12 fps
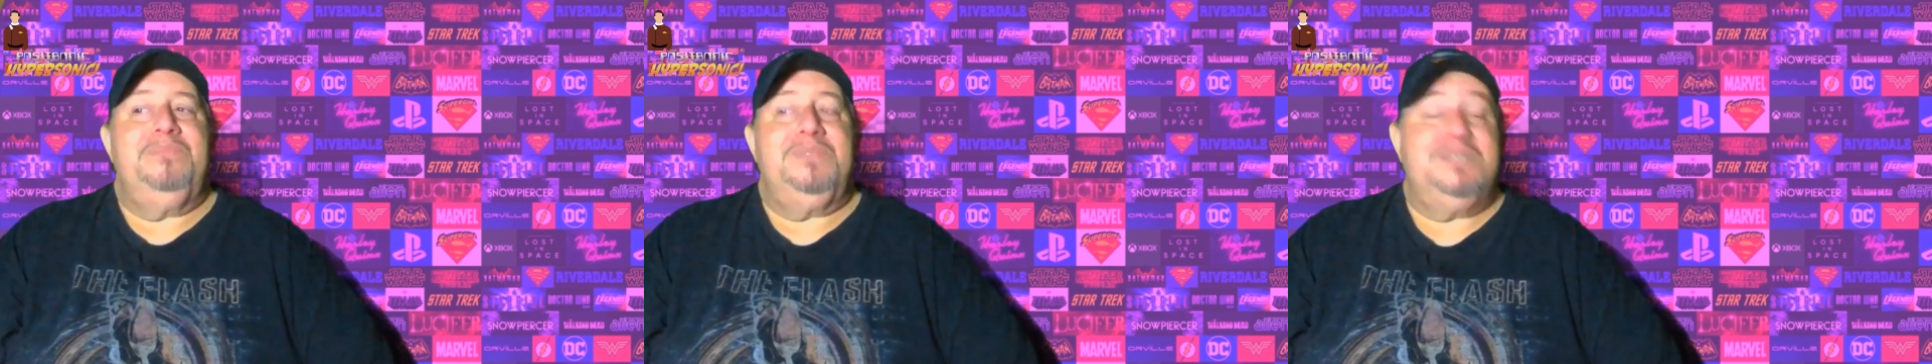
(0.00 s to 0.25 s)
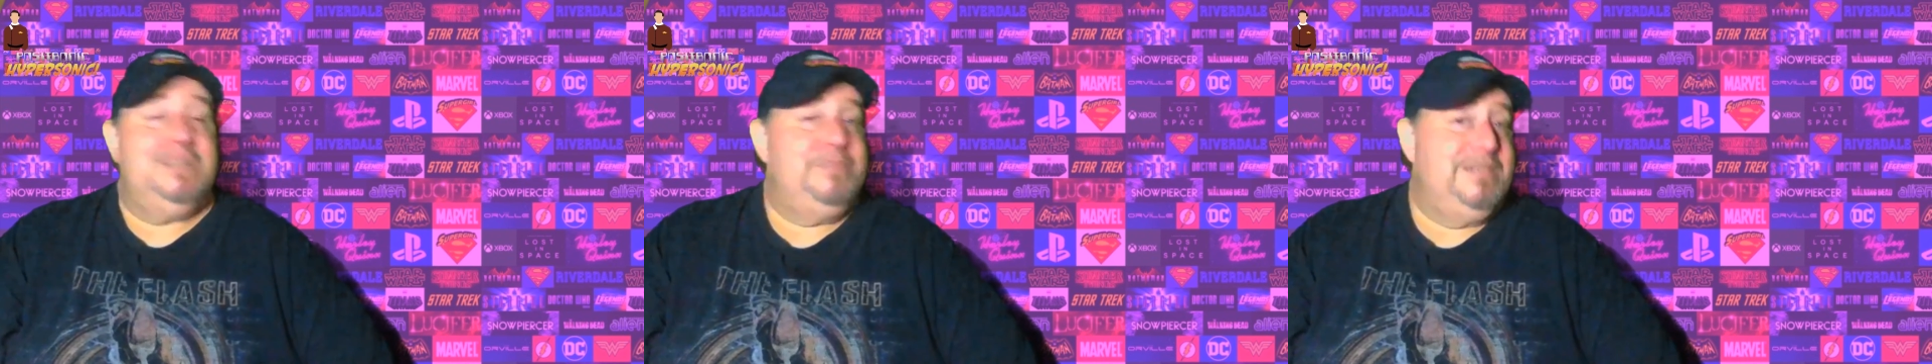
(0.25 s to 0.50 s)

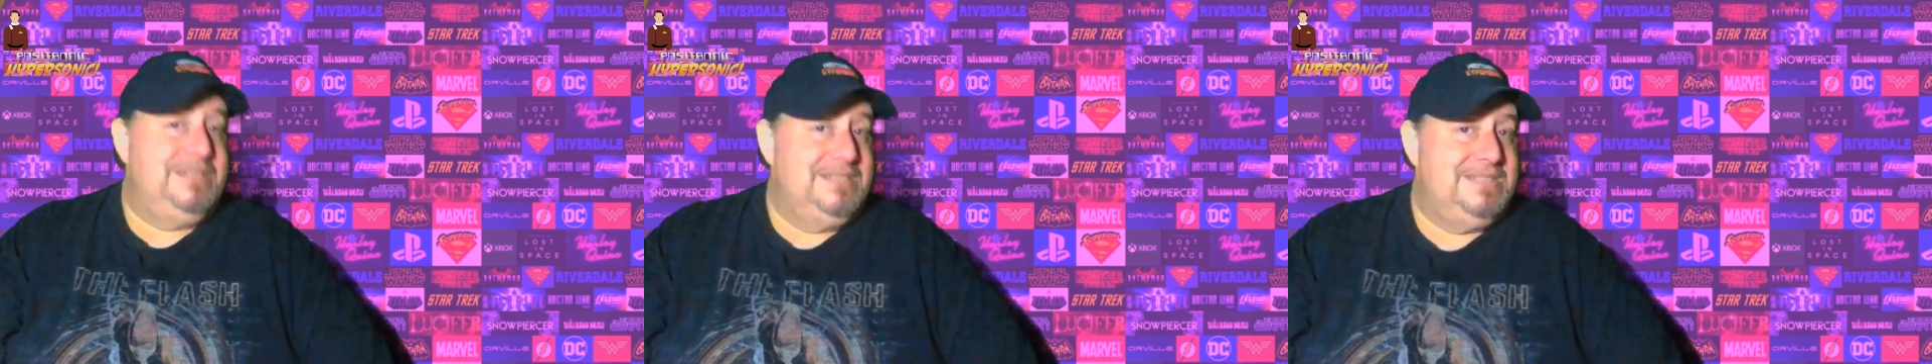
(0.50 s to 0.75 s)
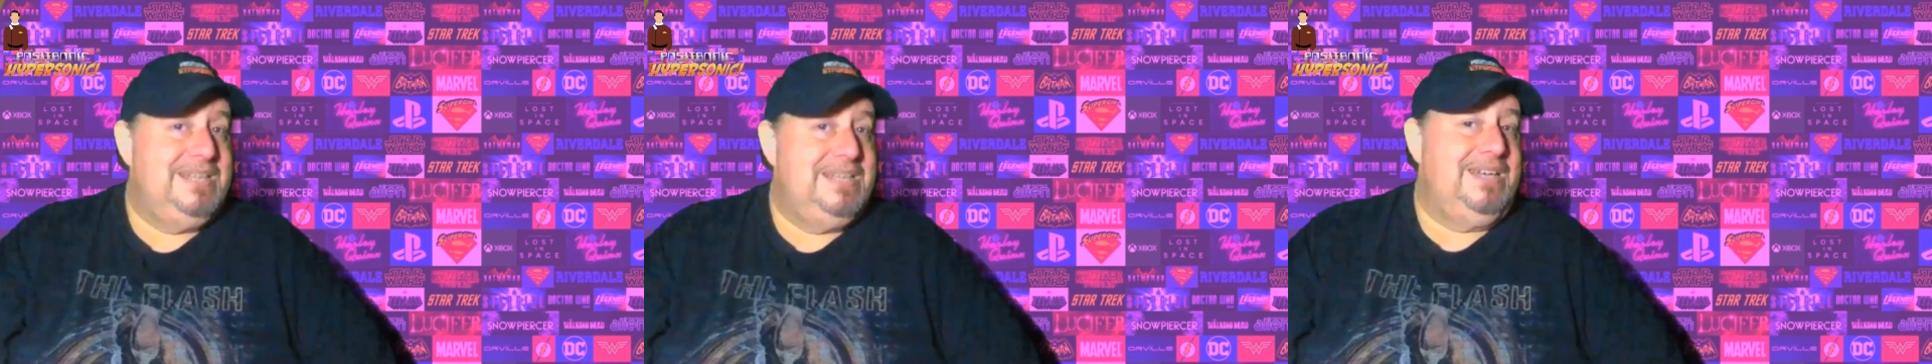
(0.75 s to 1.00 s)
something to
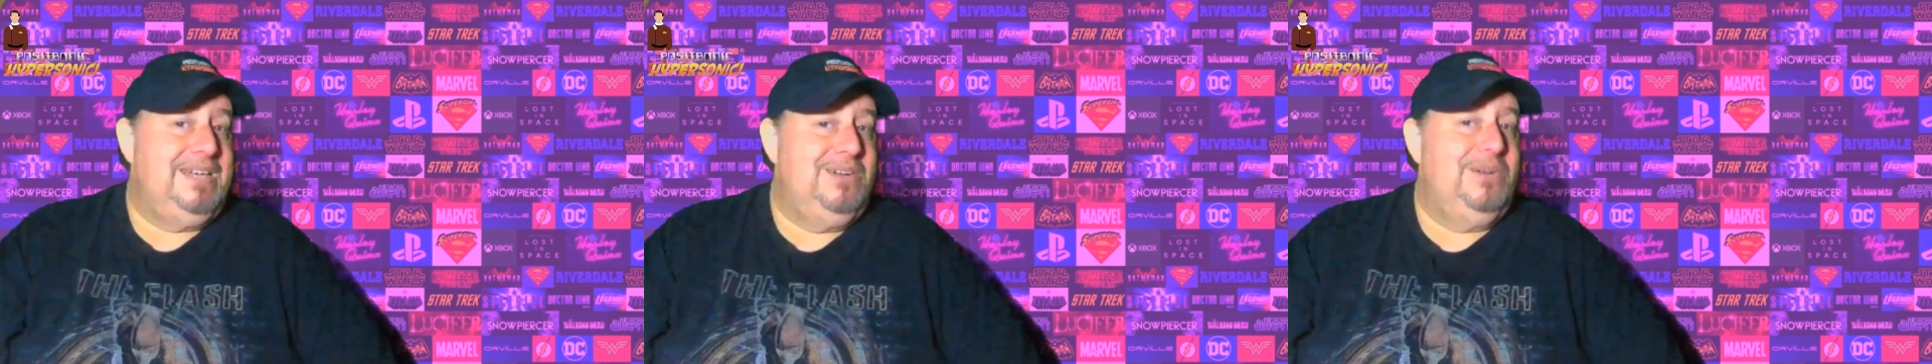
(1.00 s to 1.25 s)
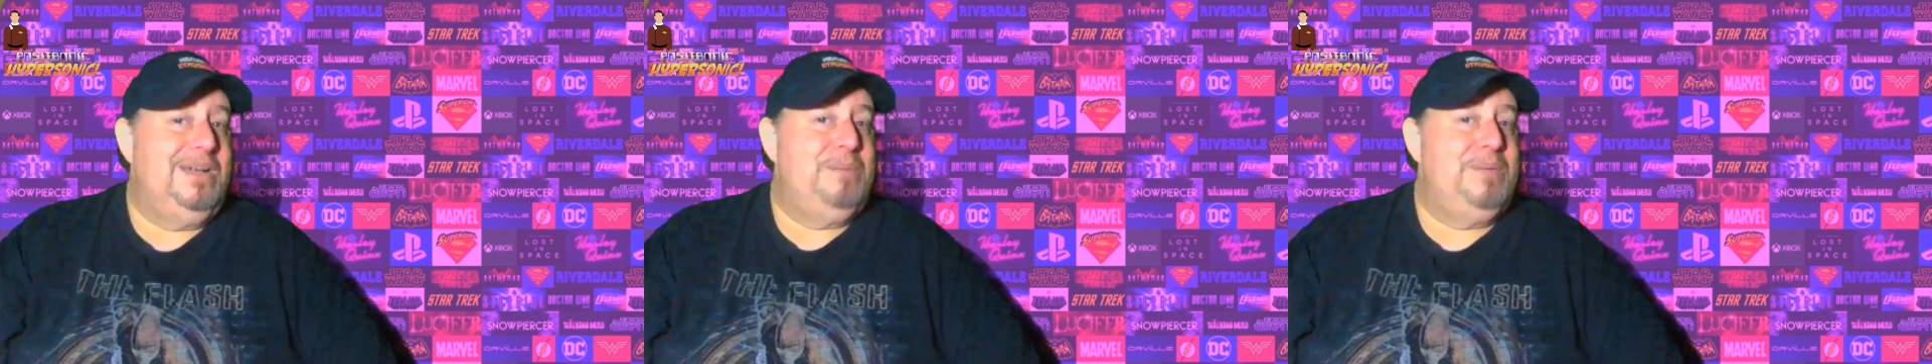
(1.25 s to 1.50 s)
see
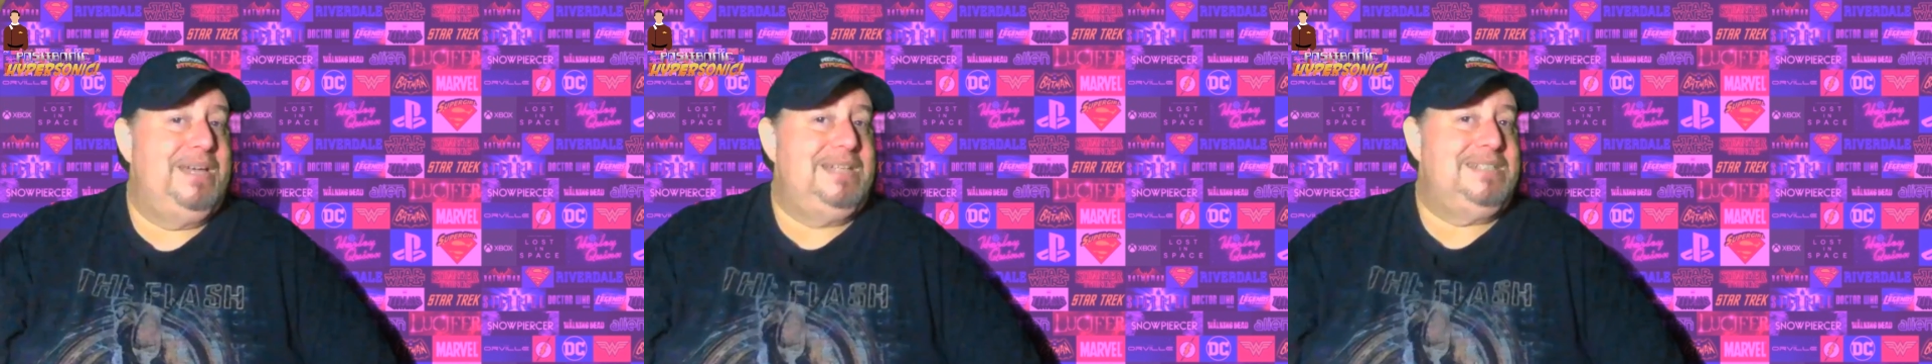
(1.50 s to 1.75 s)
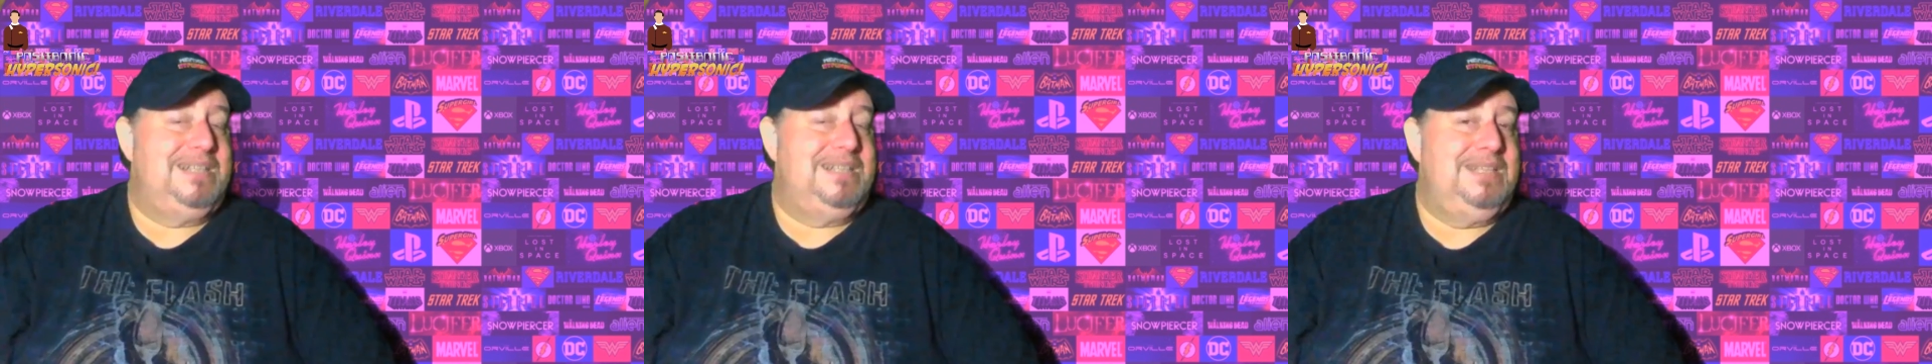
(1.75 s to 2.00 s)
going up
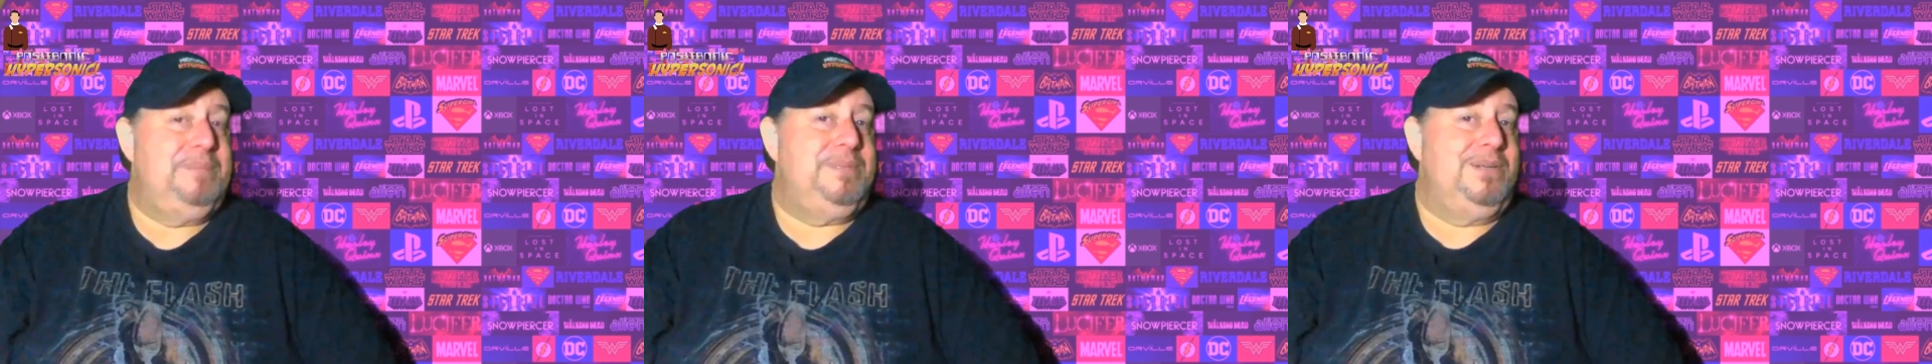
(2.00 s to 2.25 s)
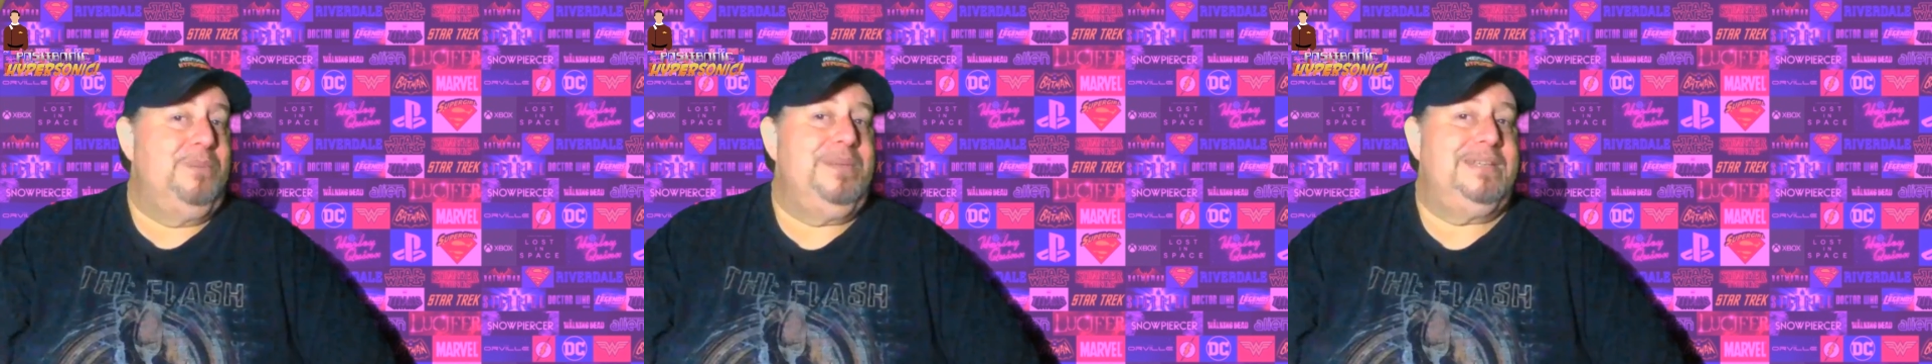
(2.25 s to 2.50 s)
against
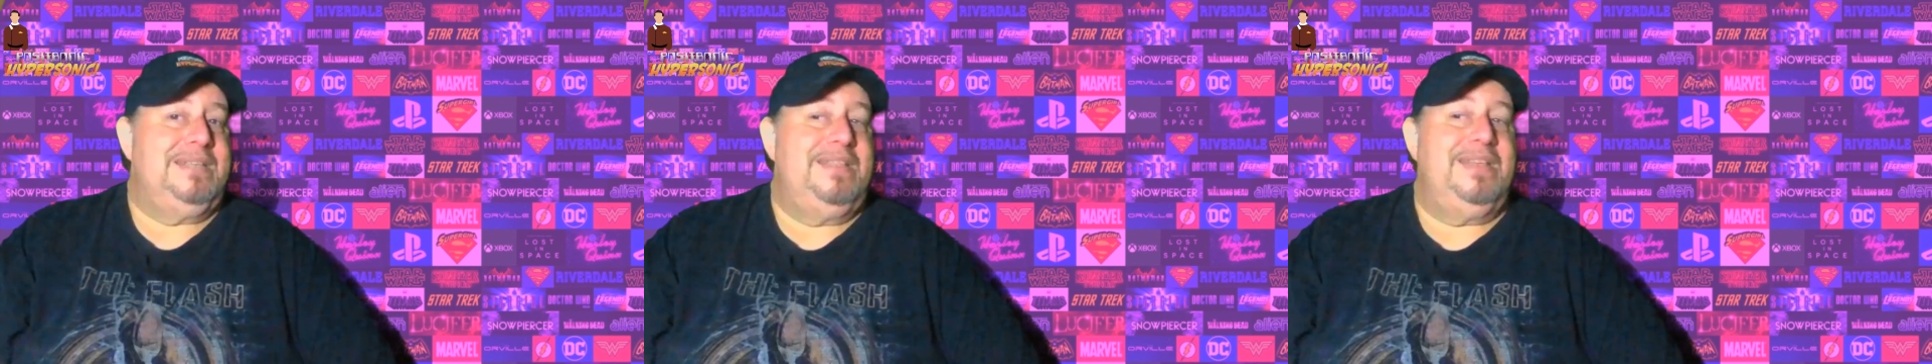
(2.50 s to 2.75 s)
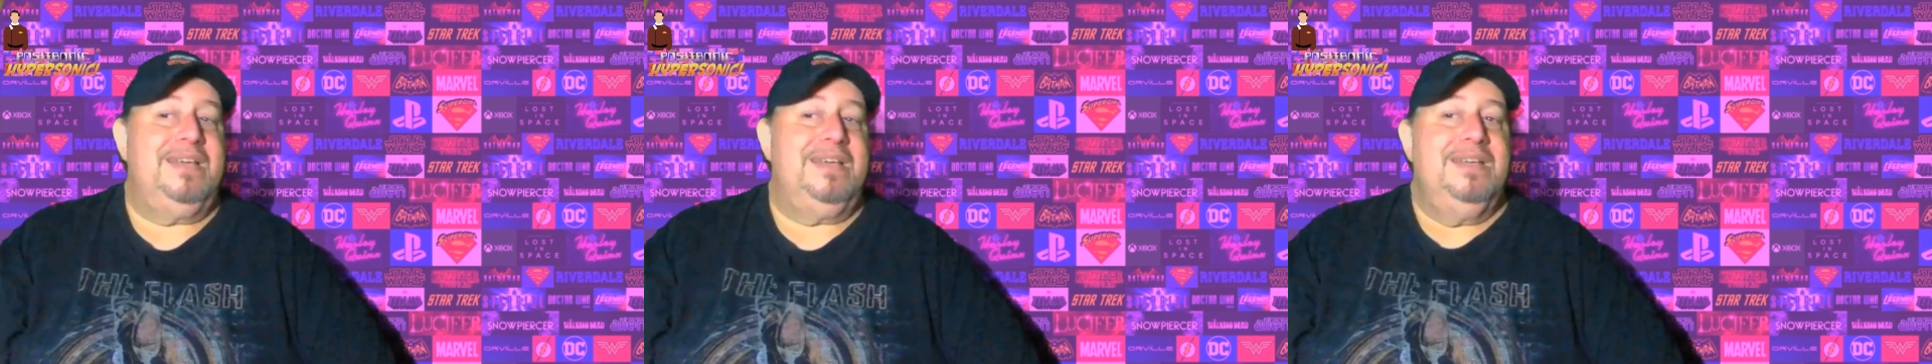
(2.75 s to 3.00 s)
Eclipso, because I
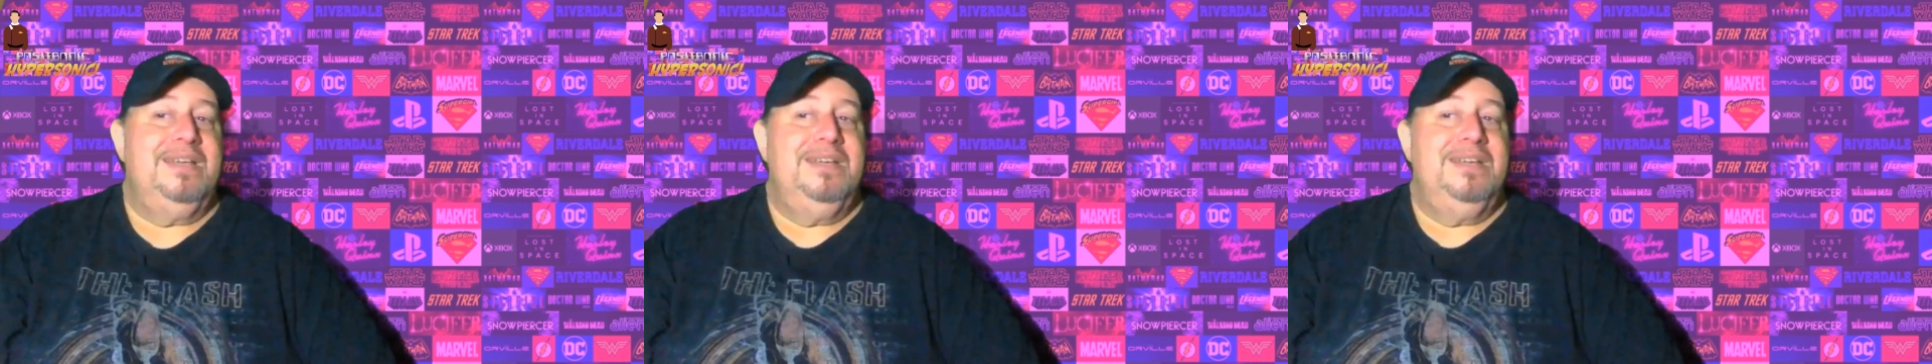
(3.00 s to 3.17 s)
think